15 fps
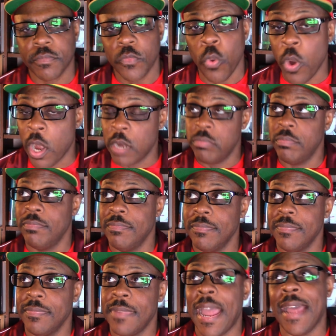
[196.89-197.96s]
Or
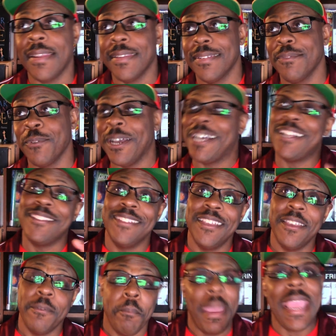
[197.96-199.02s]
not, well,
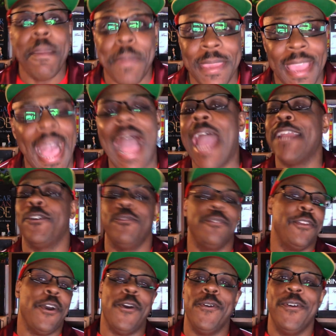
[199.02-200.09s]
maybe, I
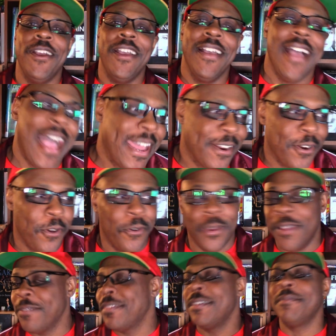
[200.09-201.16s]
don't know. I don't know.
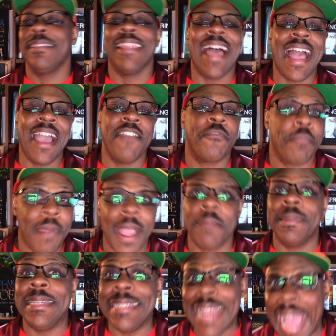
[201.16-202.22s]
The live,
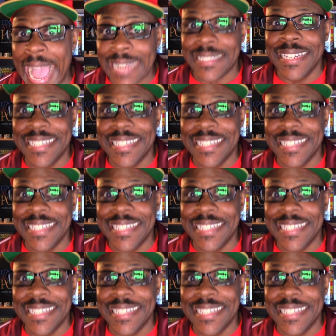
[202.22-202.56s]
probably not,